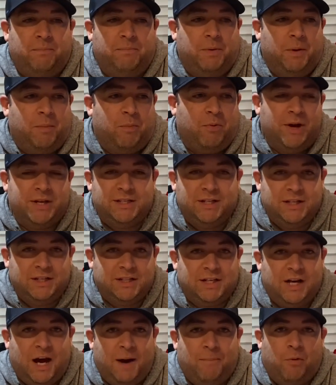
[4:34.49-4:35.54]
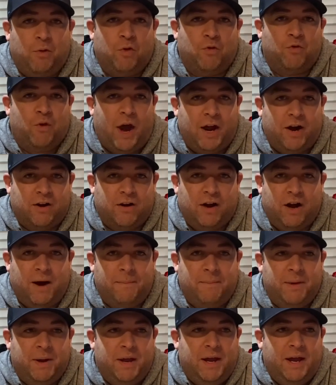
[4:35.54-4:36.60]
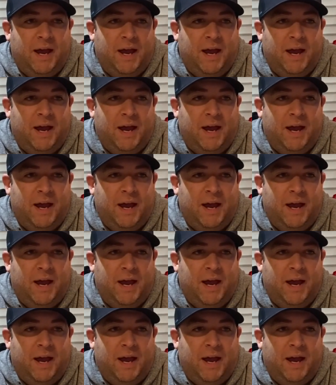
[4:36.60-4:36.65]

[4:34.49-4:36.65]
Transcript: the President's Cup or the Ryder Cup